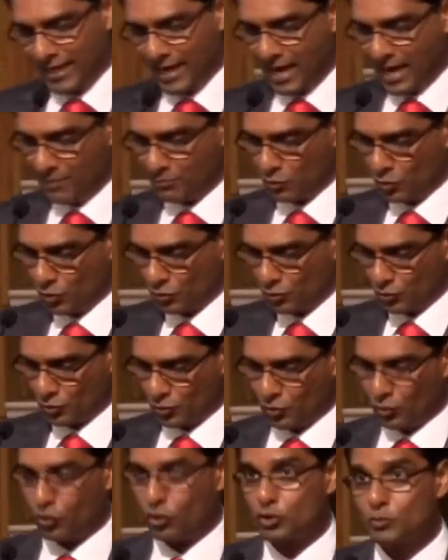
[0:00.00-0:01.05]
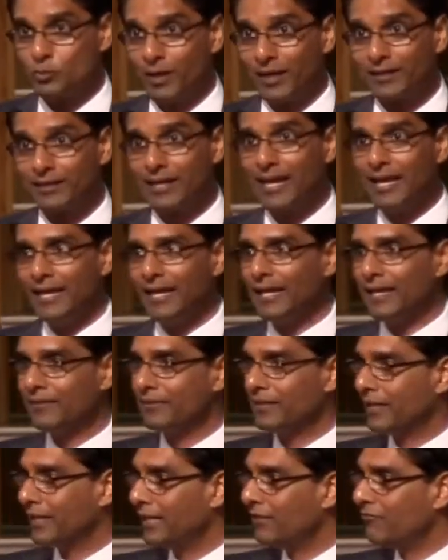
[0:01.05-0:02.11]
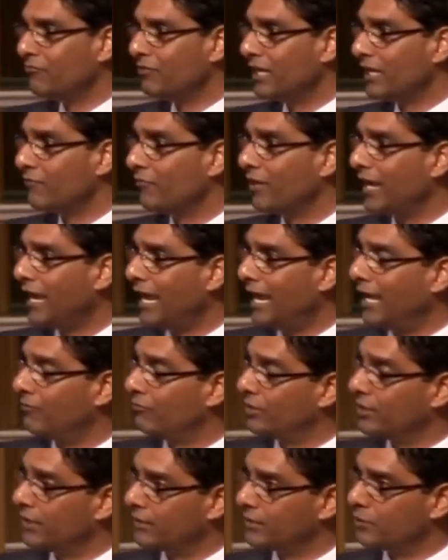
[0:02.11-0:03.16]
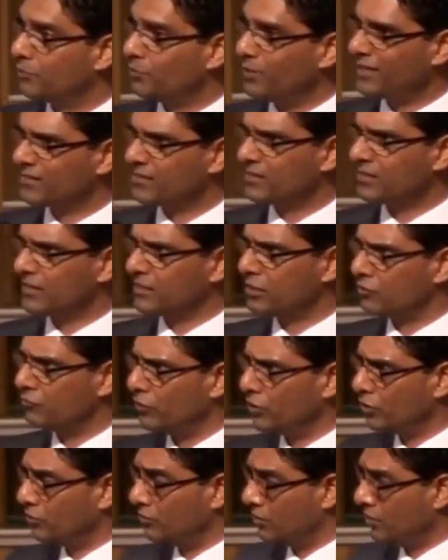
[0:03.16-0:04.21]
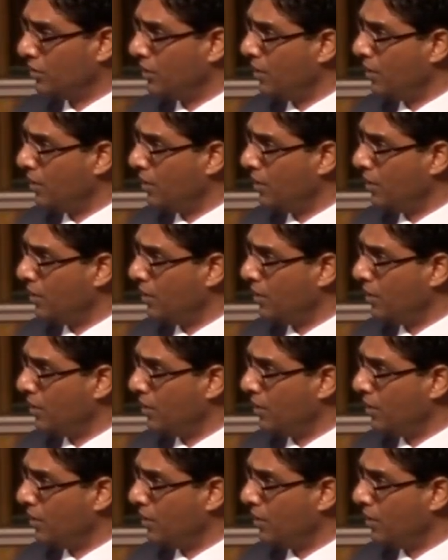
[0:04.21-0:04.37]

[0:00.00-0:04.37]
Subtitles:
I'm going to close, but in the evening we have another presentation with